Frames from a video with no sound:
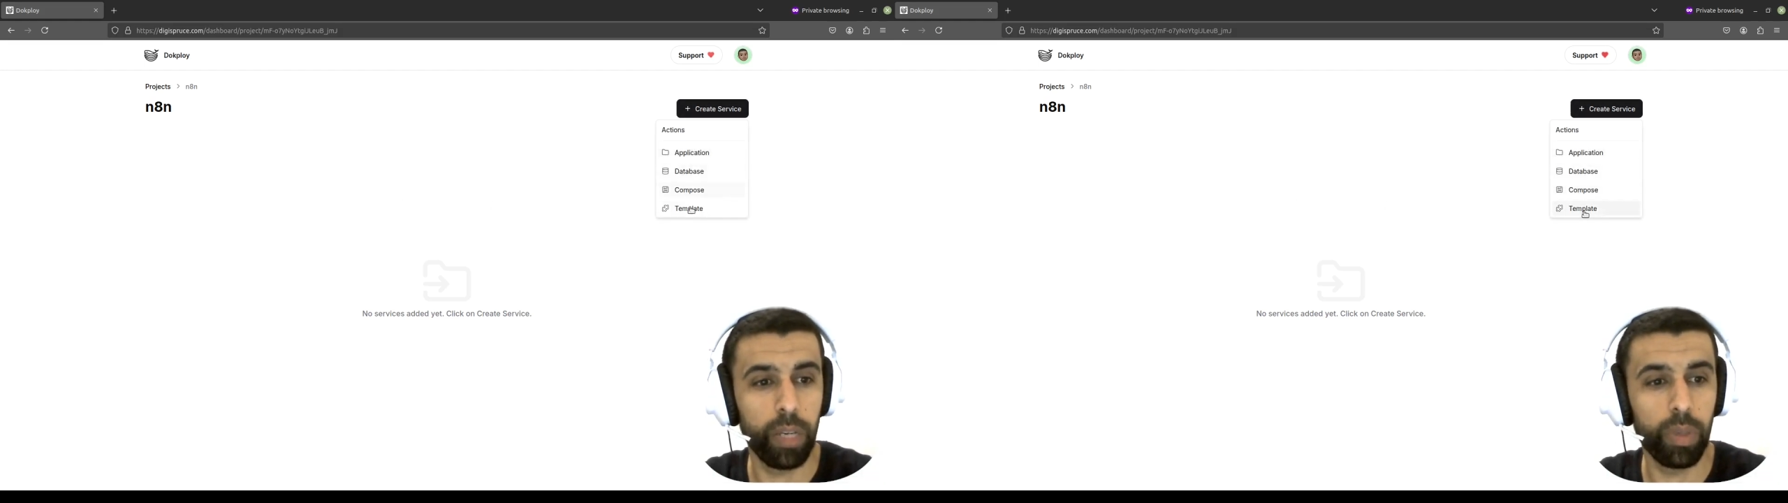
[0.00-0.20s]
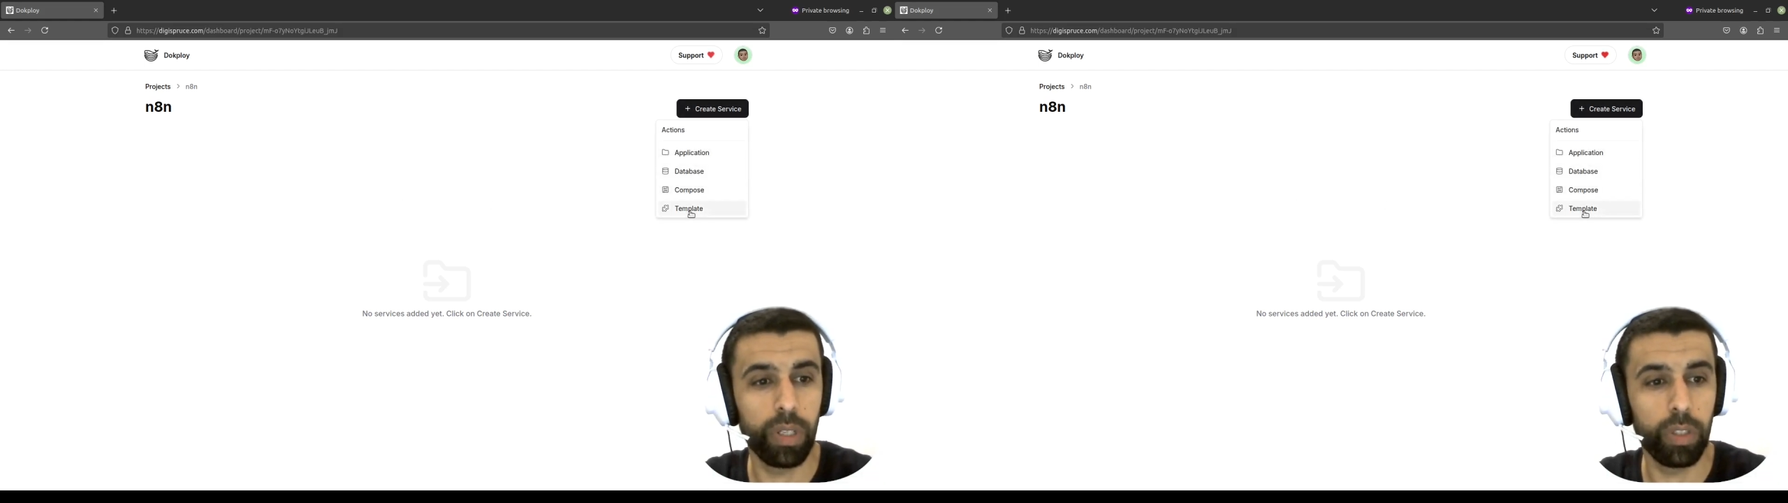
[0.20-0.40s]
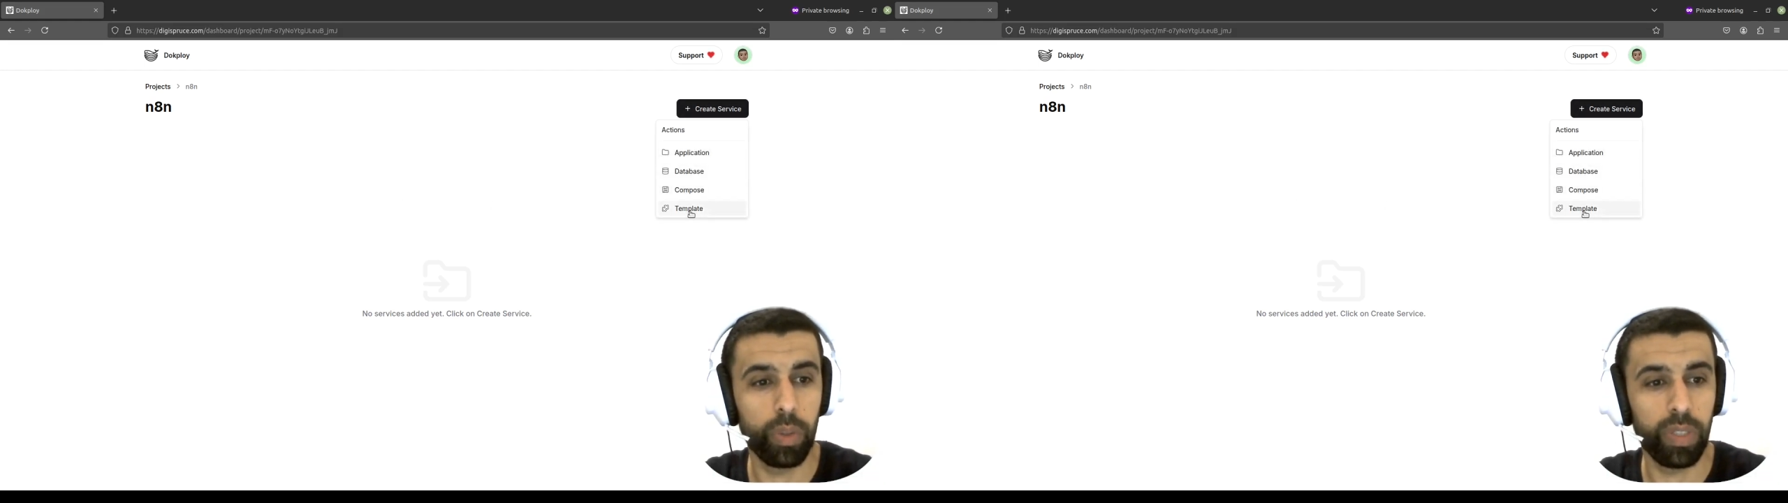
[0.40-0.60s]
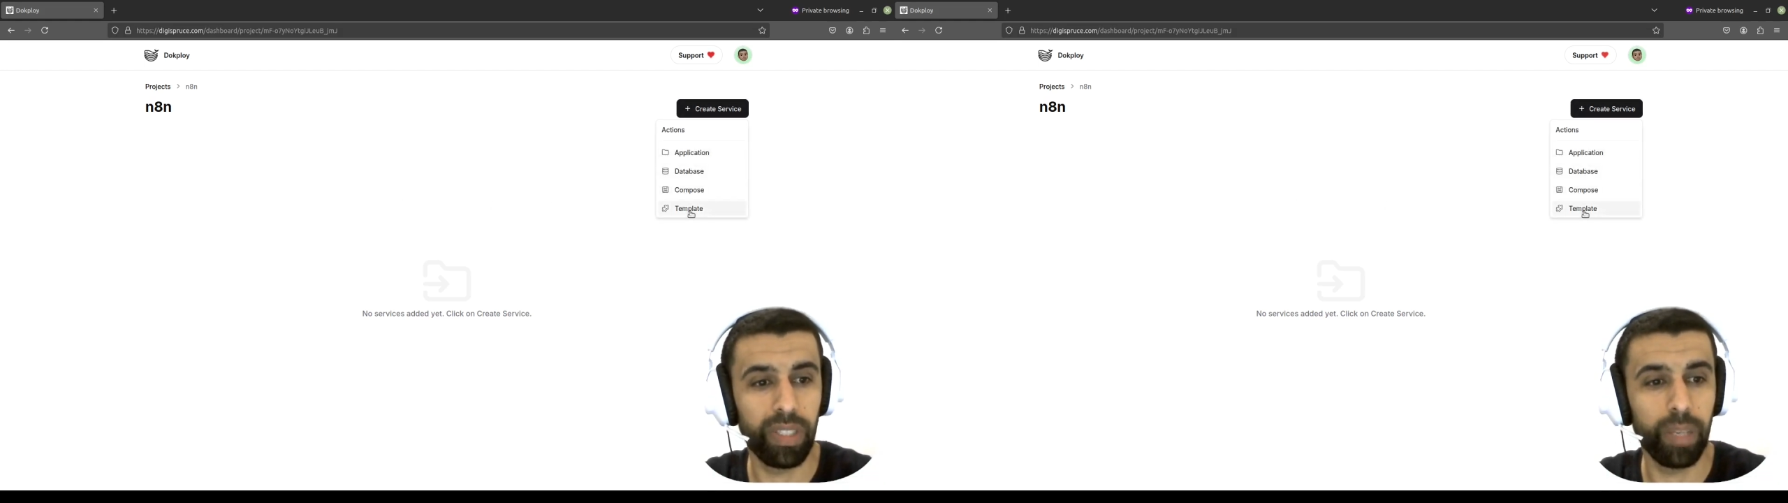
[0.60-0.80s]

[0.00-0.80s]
here we're going to choose the